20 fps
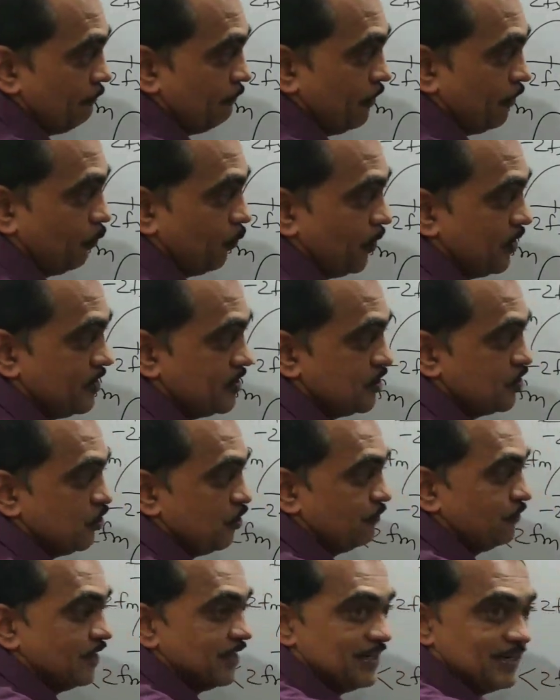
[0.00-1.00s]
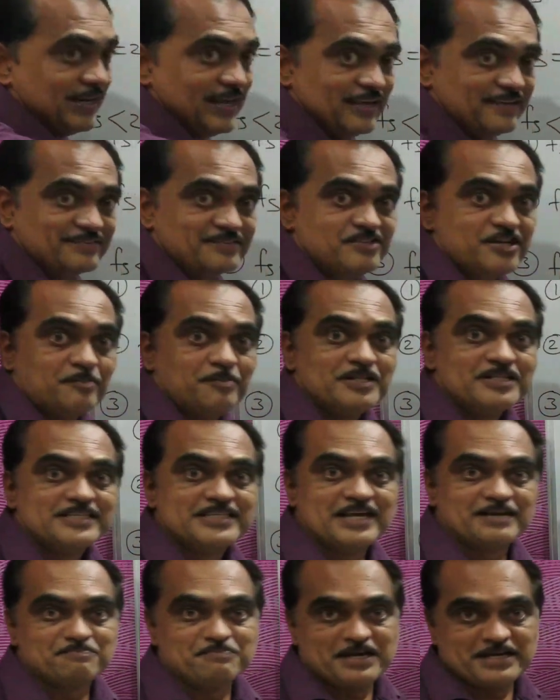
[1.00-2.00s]
frequency of the next double
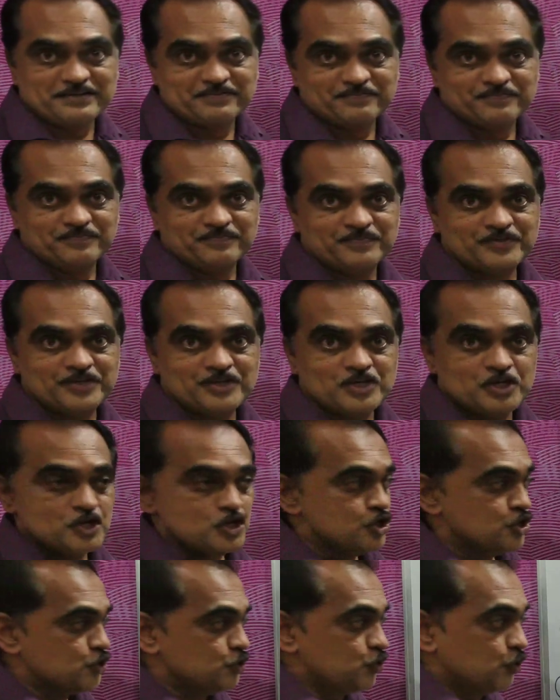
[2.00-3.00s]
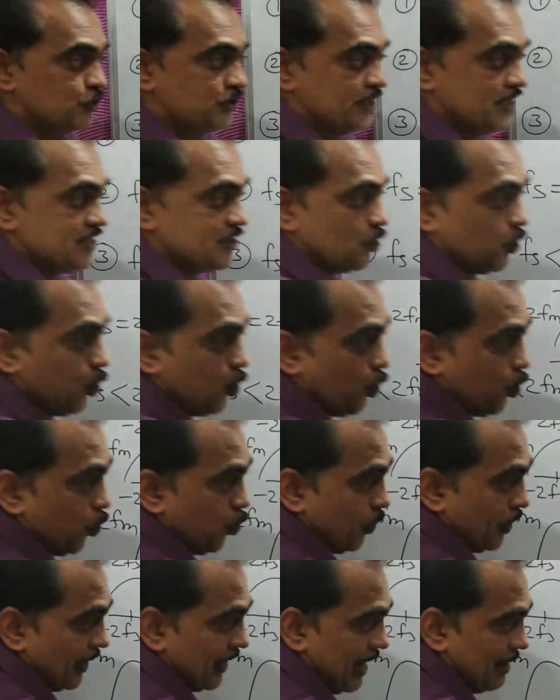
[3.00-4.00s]
sideband. So this
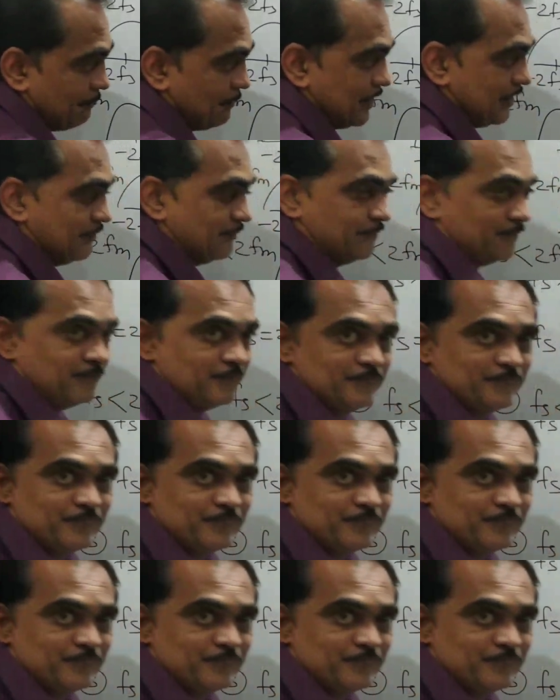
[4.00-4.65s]
overlapping